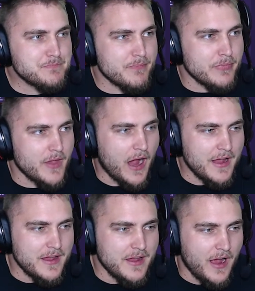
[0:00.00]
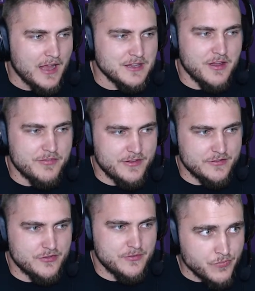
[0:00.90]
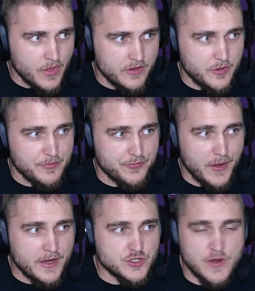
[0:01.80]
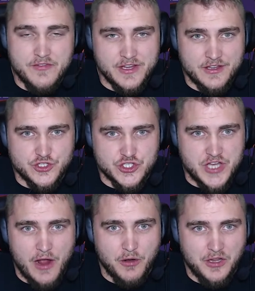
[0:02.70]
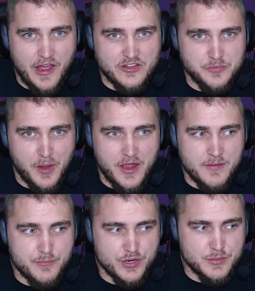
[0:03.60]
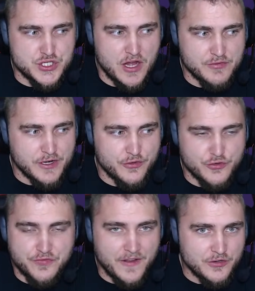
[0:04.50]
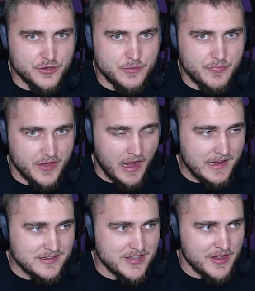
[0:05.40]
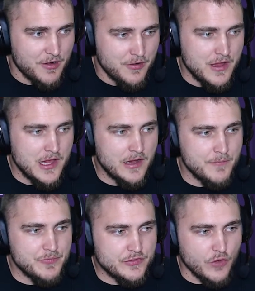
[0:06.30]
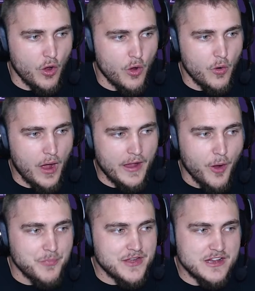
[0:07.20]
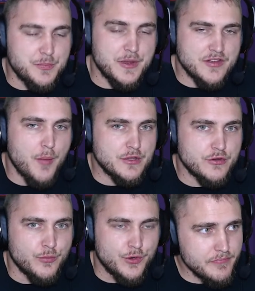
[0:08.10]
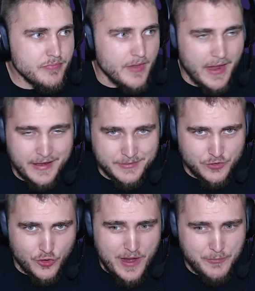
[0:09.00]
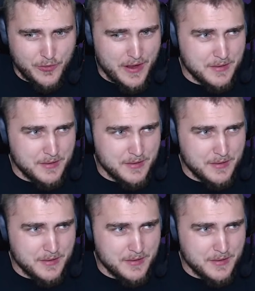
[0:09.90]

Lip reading: I love this. To be frank, Trevenant is just outclassed by pretty much every other defender that I can tell. So I hope that he gets picked up a little more. And Cramorant